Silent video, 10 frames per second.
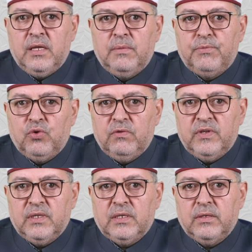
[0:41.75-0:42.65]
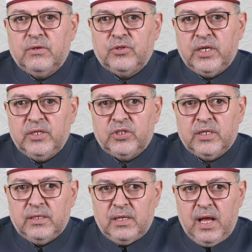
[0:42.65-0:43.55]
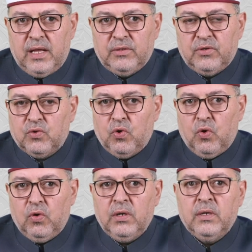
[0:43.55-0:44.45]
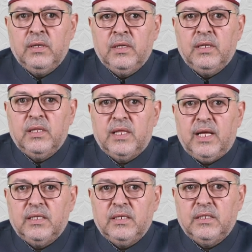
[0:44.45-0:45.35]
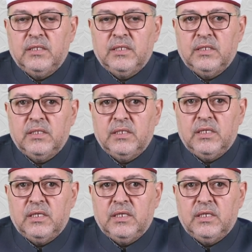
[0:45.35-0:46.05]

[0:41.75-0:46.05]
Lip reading: improving retention and recall, that is